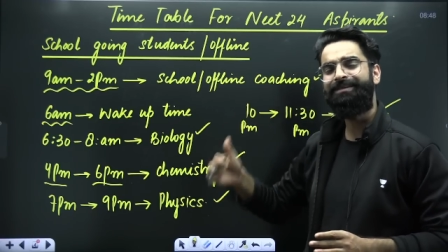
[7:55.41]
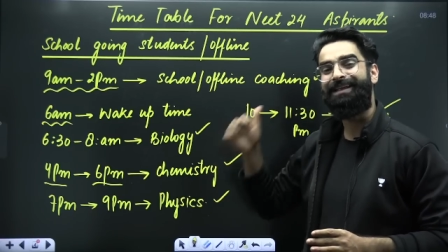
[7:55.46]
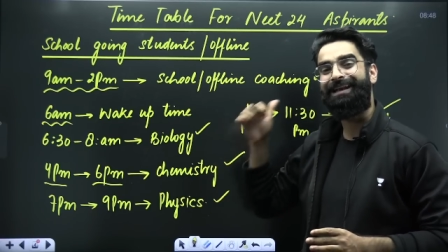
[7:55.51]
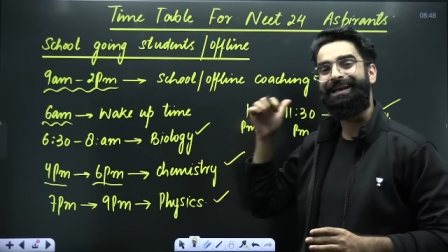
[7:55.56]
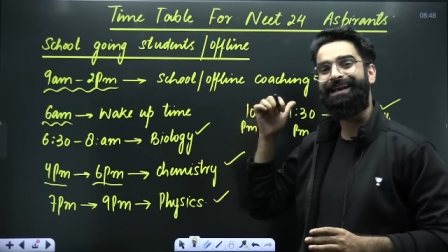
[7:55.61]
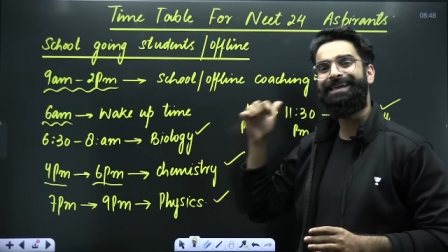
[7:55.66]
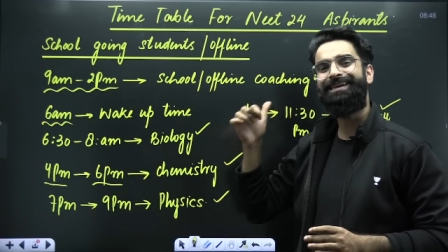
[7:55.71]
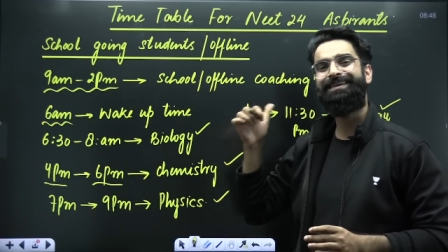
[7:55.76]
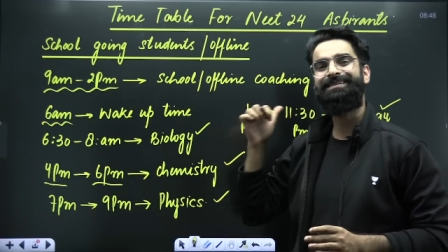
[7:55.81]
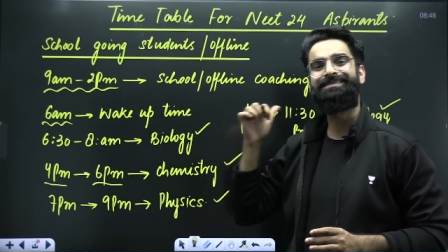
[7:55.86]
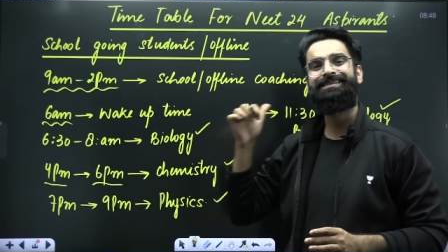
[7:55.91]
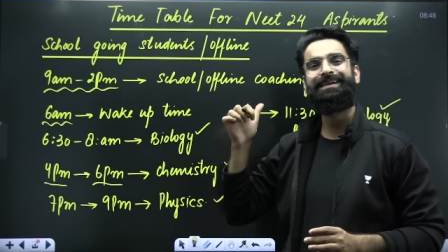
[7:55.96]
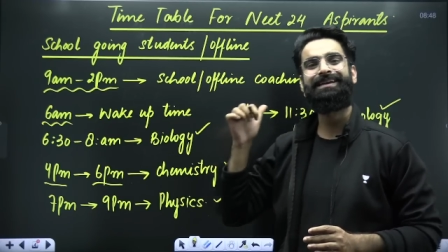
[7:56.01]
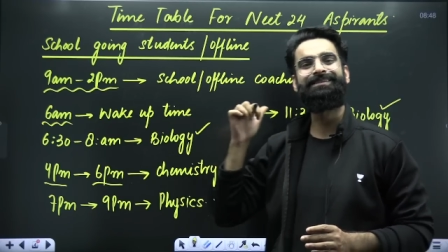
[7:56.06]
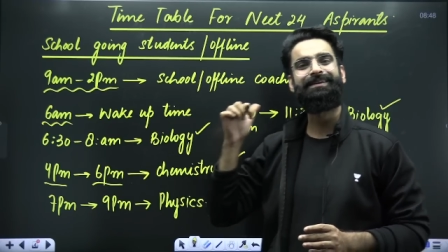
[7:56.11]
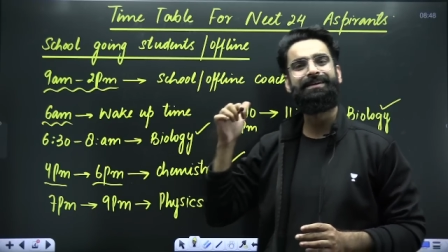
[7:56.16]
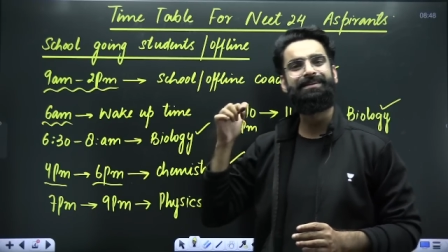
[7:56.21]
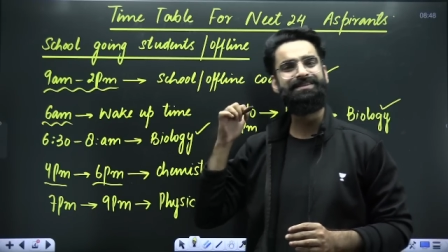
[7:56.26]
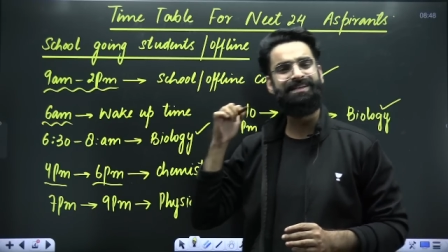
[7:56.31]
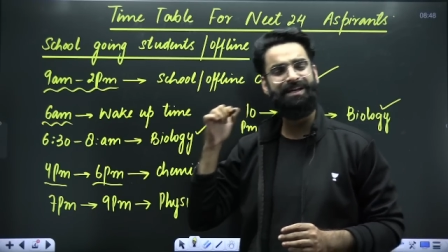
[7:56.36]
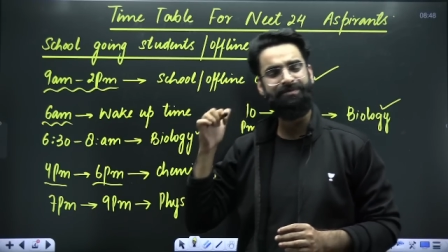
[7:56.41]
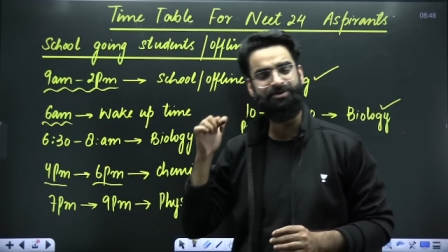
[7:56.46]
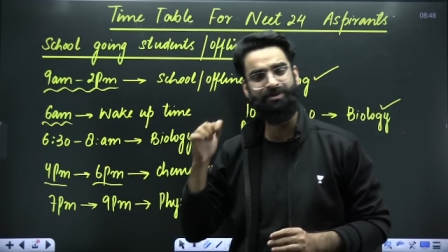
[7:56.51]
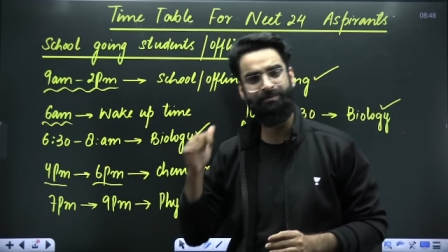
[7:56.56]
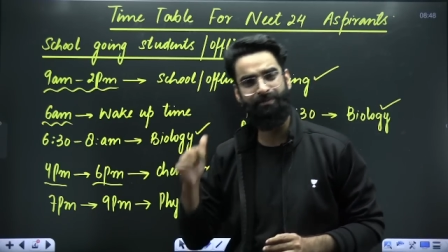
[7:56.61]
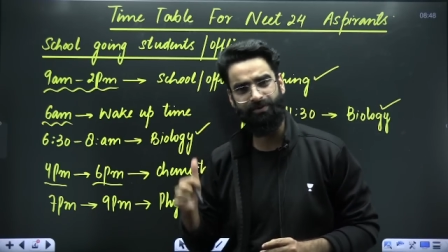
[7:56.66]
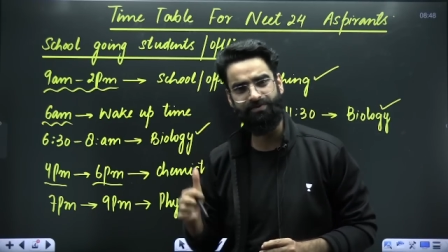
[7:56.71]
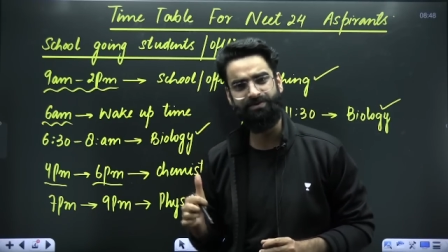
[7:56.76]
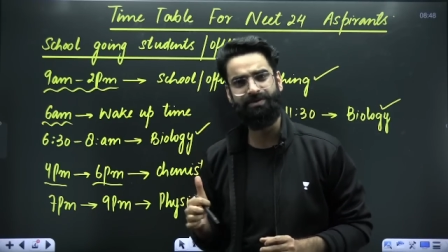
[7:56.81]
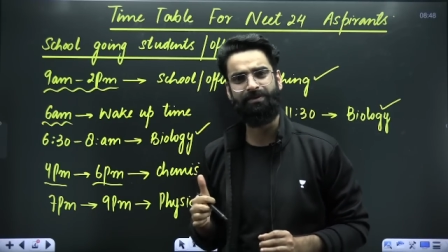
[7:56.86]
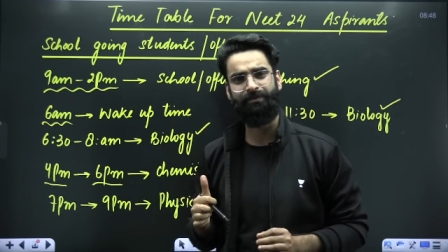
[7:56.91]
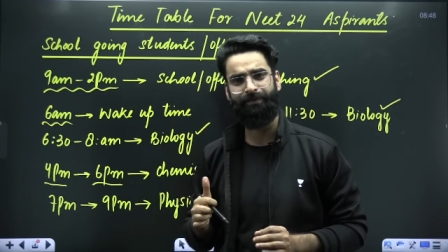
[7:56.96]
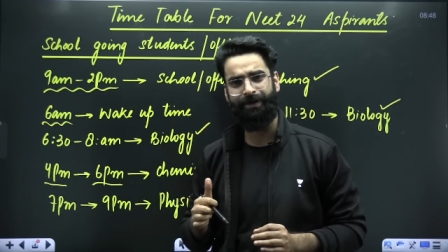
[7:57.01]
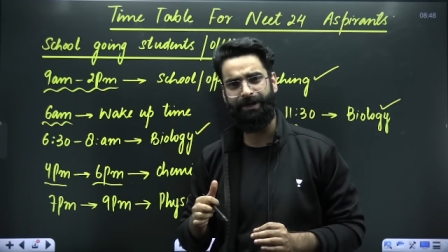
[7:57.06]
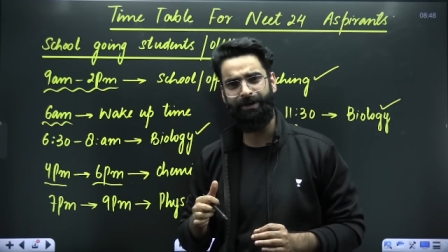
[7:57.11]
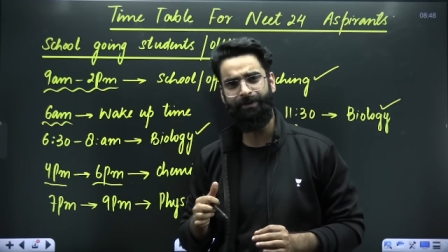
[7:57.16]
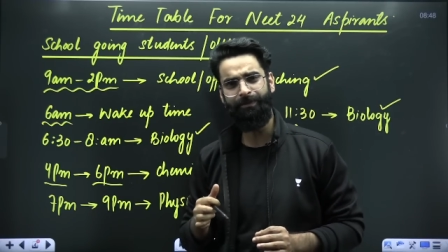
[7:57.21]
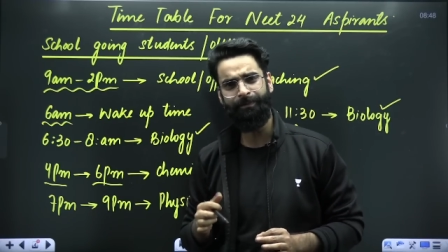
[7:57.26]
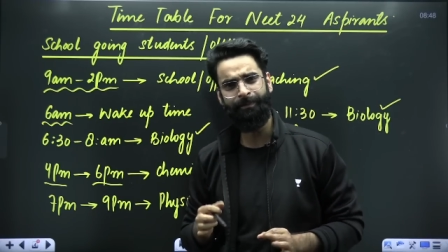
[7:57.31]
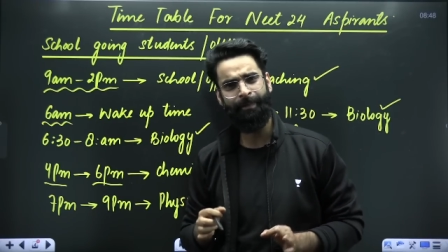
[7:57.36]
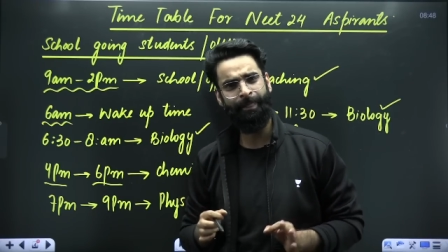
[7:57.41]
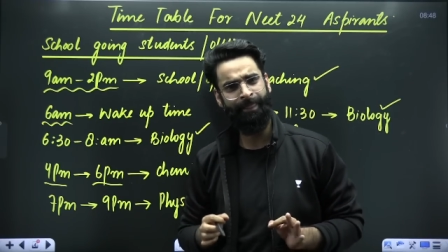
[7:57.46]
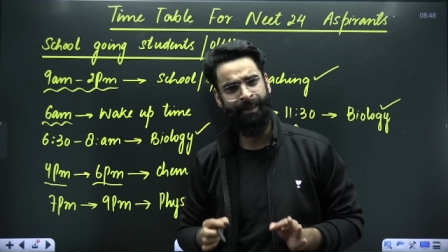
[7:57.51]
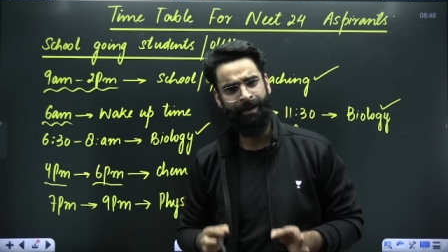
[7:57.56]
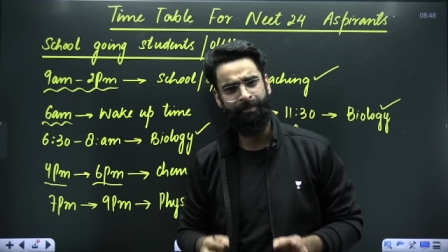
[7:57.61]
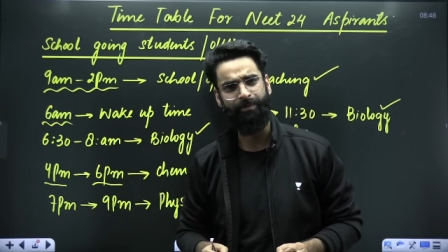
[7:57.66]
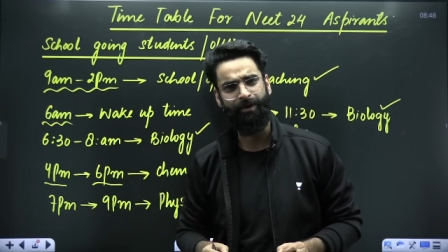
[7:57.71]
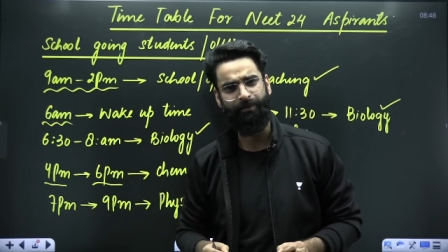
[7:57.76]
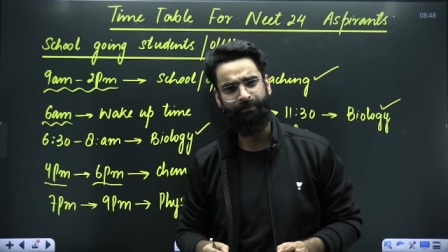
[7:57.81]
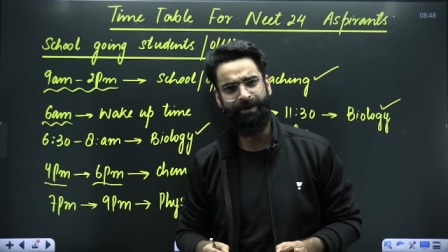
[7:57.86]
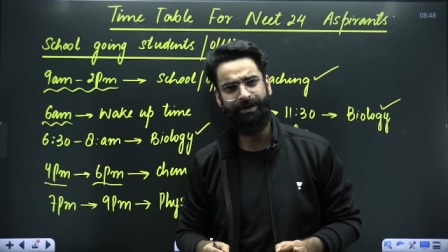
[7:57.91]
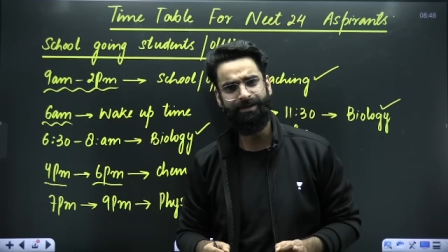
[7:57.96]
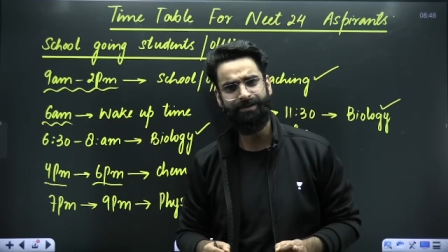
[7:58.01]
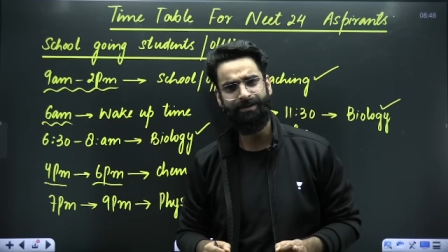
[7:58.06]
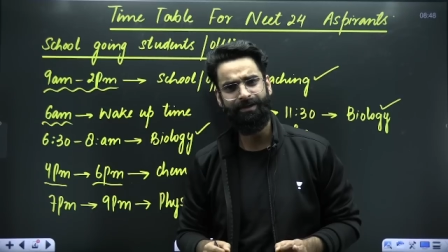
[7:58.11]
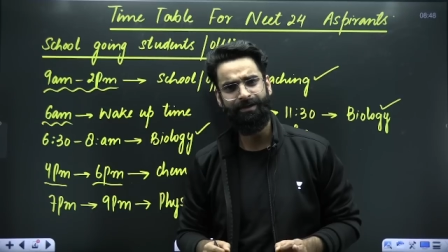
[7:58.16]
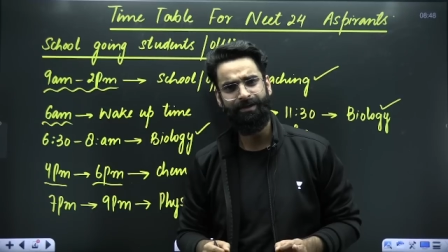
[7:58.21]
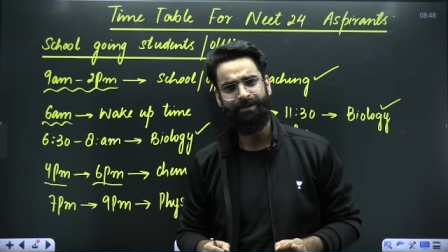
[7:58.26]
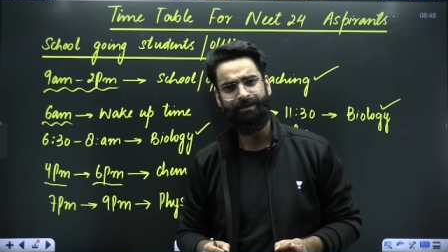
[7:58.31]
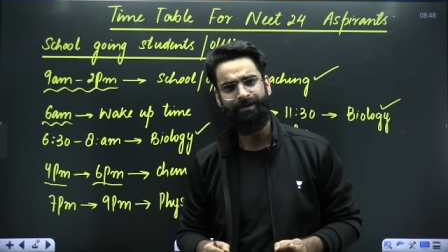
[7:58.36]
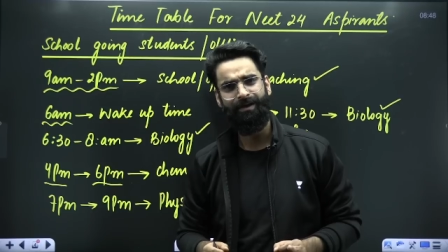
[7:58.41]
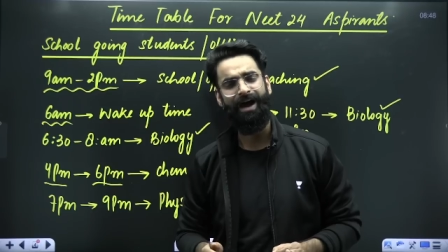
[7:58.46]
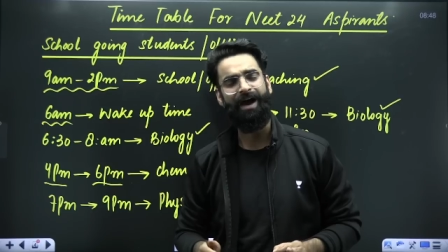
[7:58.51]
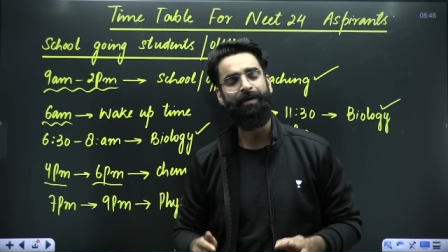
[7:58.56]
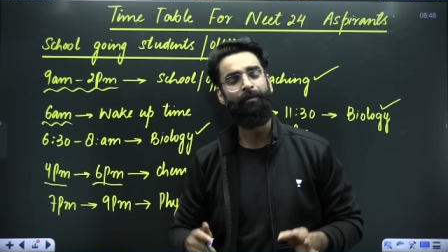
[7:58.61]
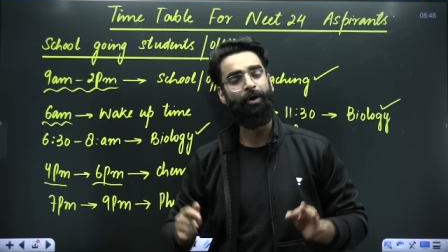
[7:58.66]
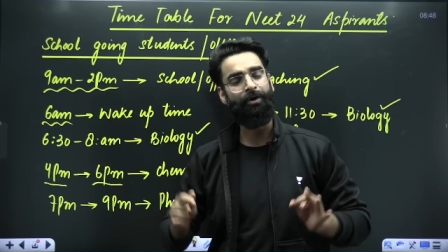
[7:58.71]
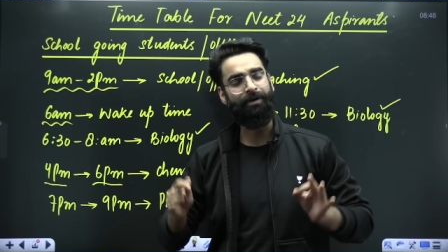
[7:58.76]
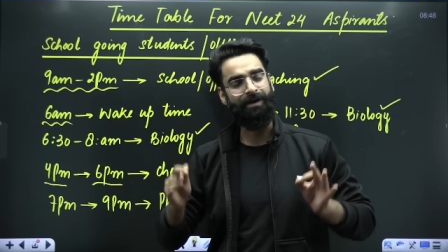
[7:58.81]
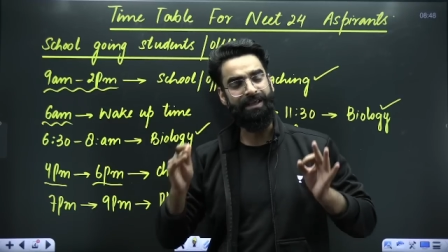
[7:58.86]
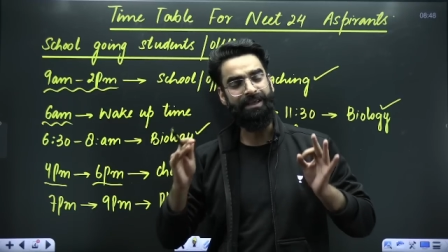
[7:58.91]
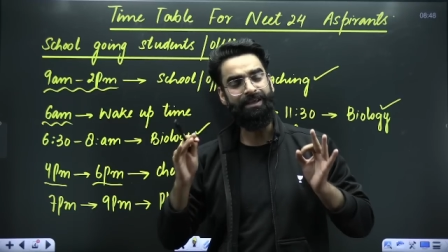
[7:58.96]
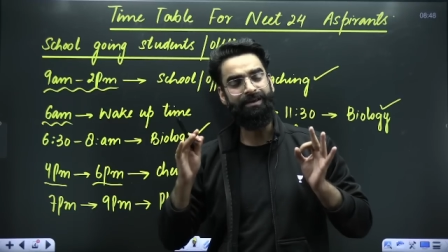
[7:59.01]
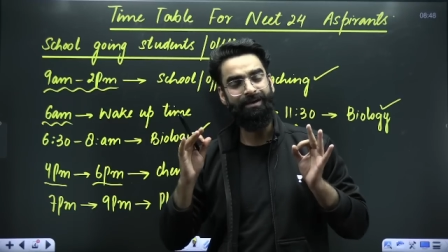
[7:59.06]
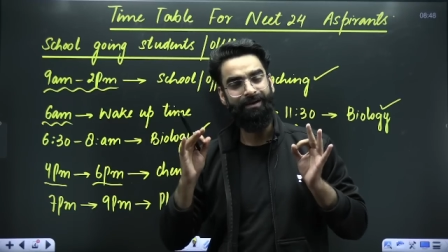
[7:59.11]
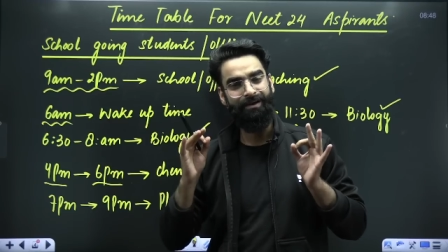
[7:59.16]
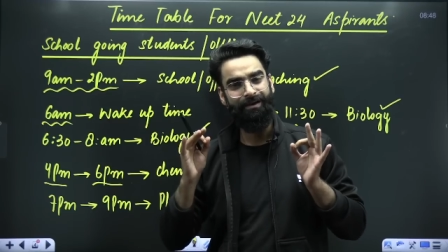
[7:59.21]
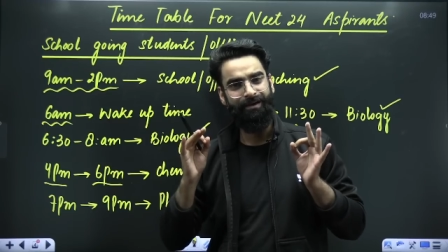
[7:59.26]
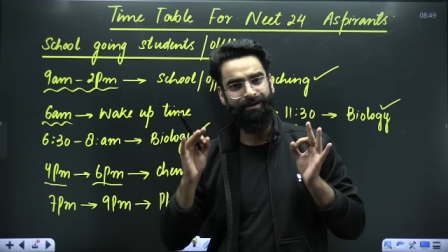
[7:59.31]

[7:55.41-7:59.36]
The link is there in the description box of the video. Perfect. I've already